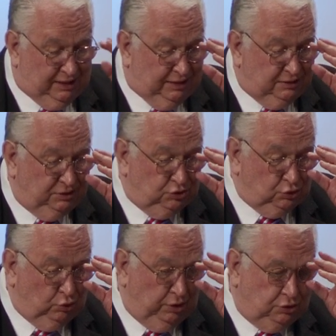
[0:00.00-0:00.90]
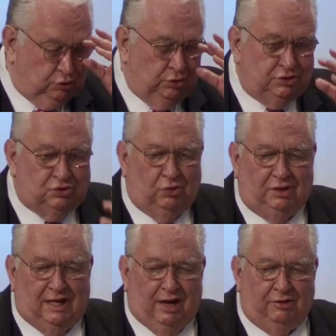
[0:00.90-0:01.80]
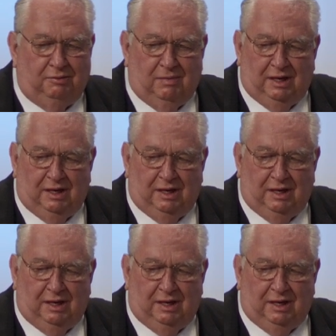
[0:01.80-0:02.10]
I got the joy, joy, joy down in